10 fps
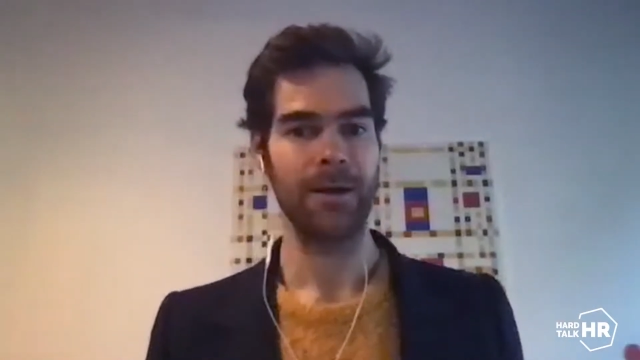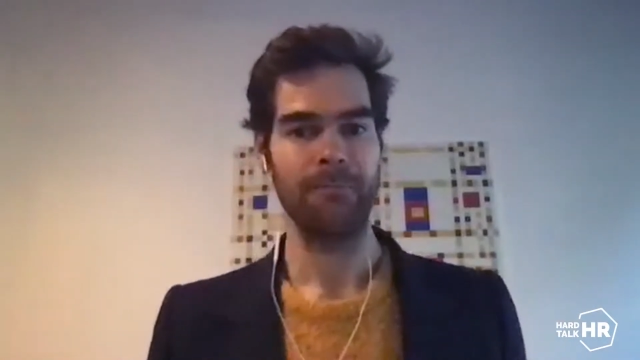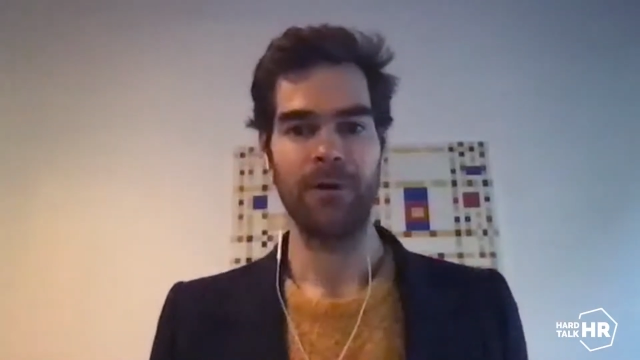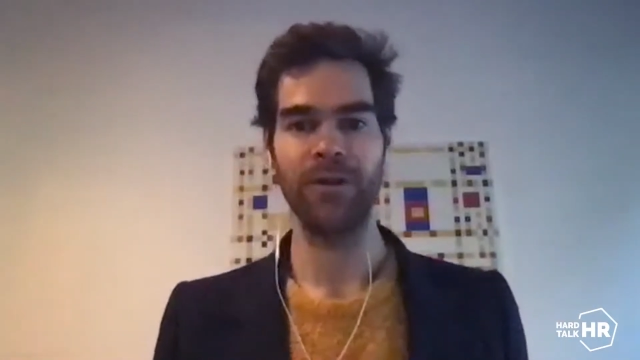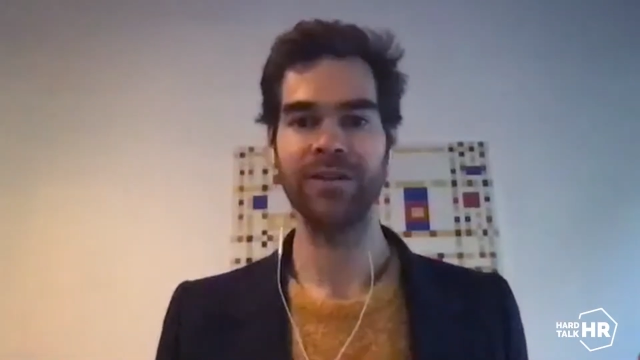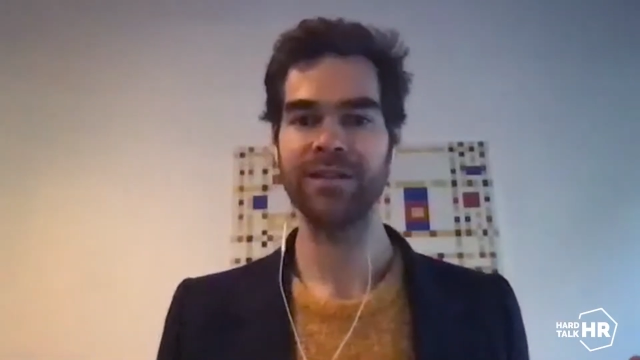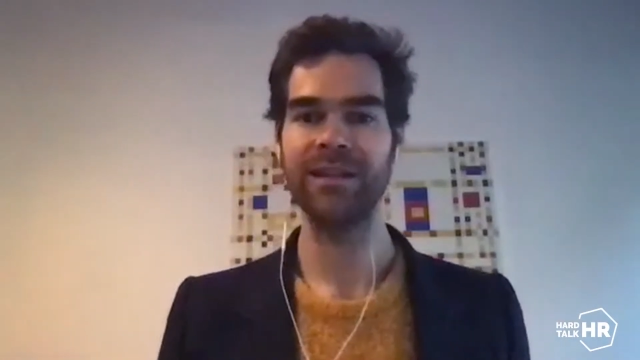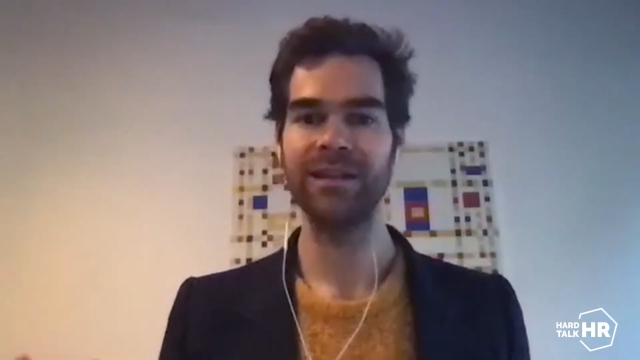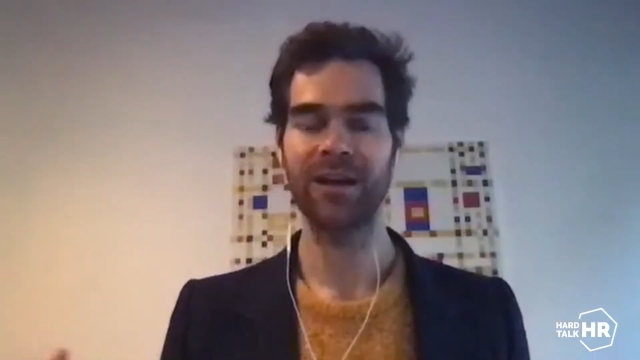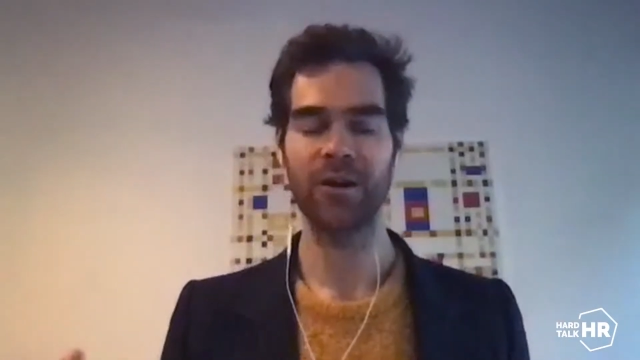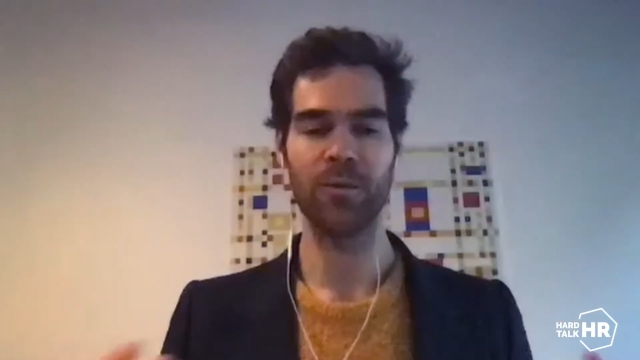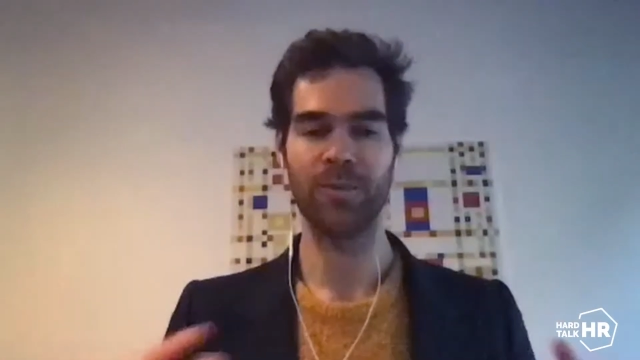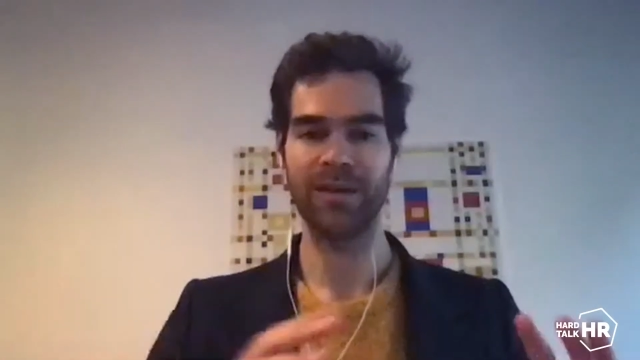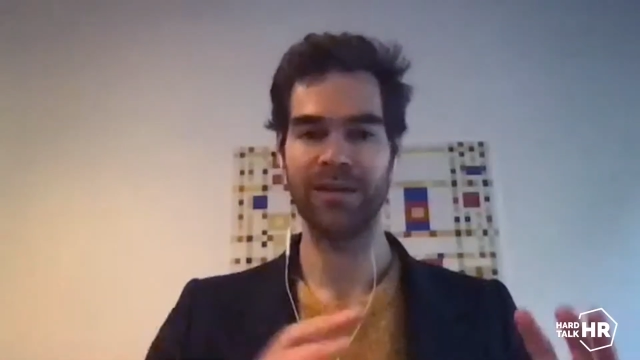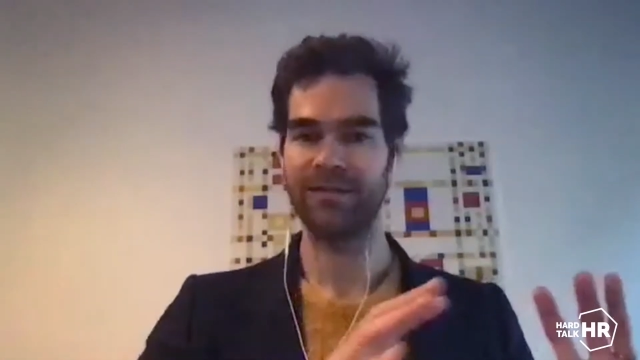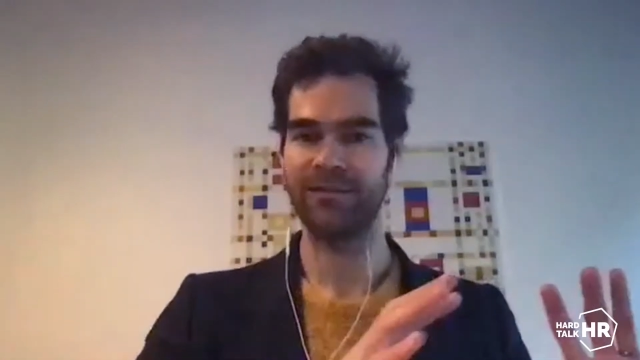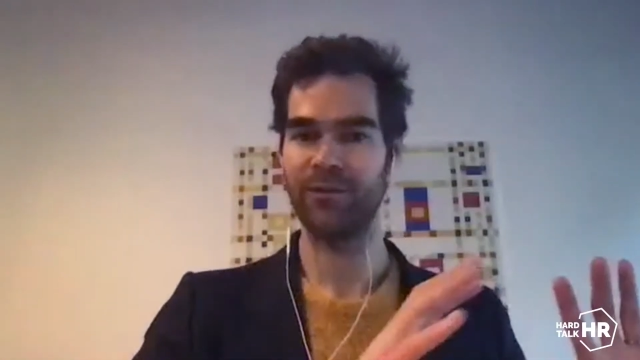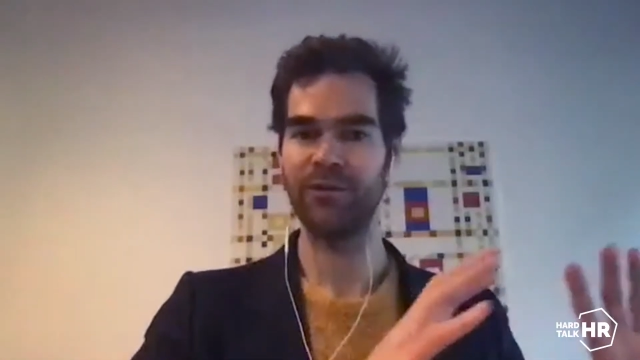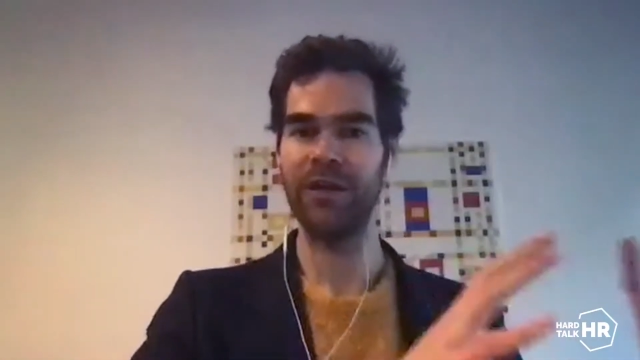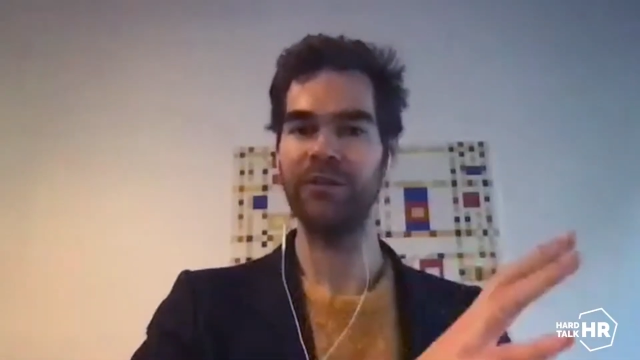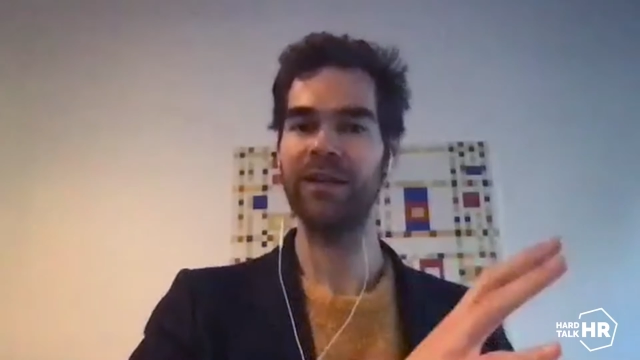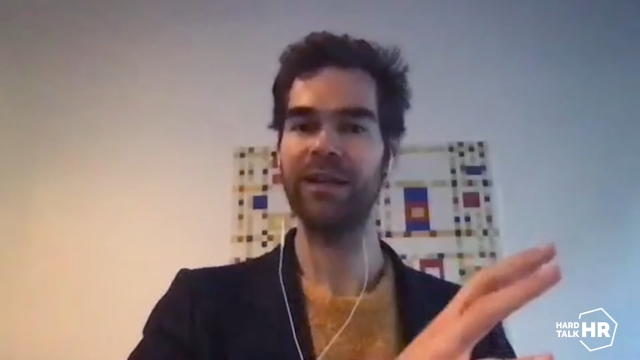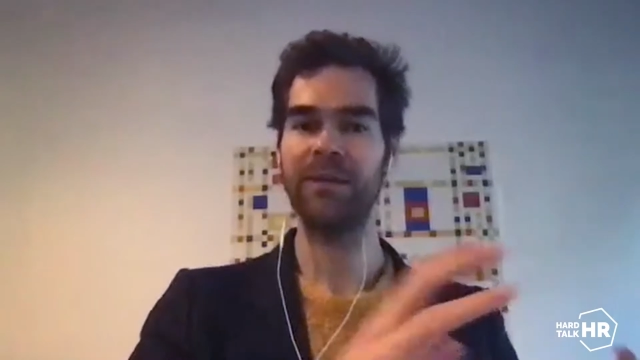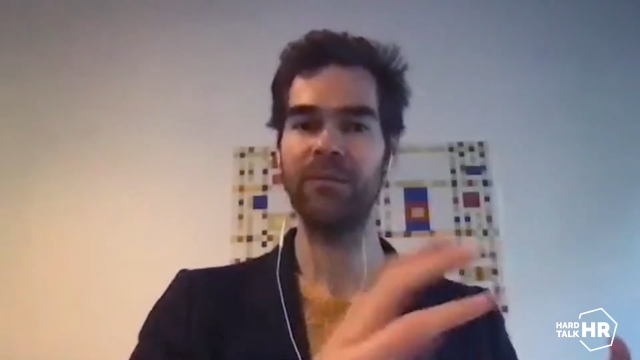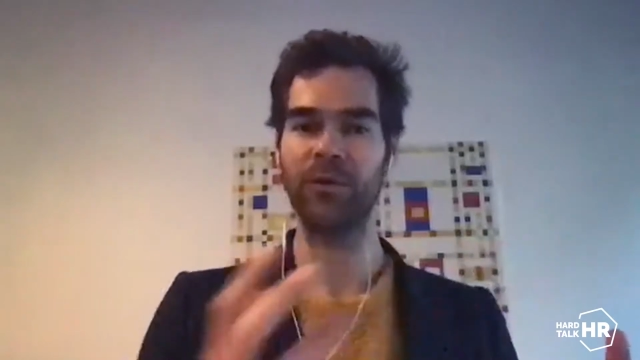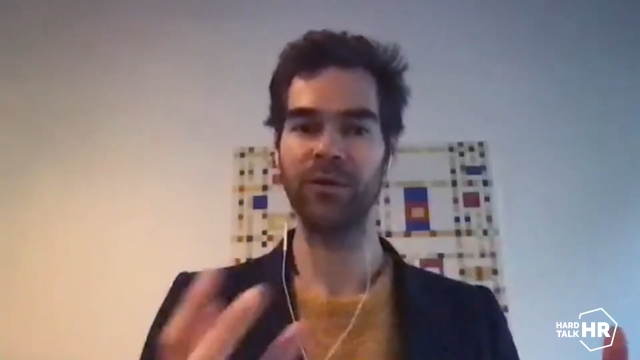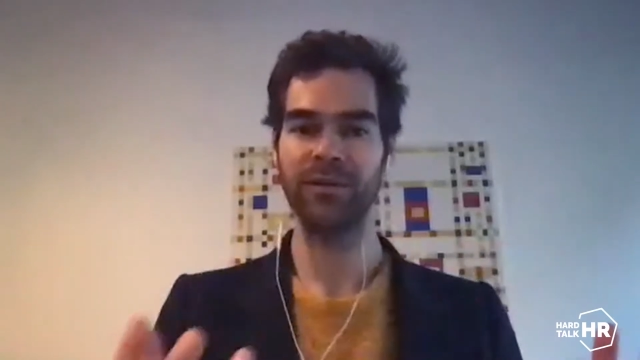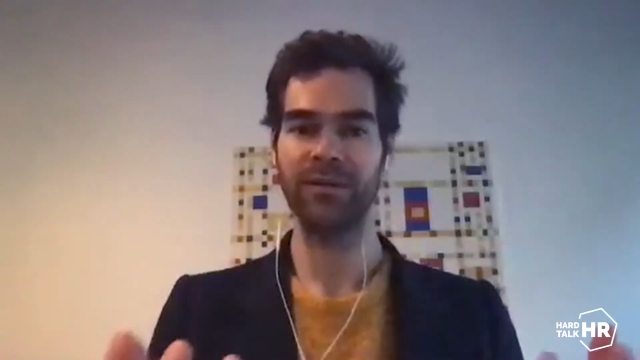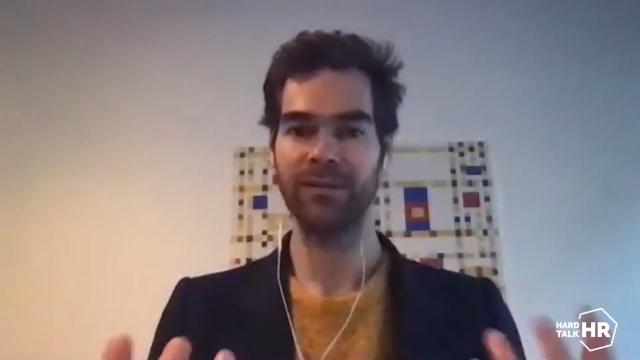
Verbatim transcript: Honestly, I hope I don't hear that anymore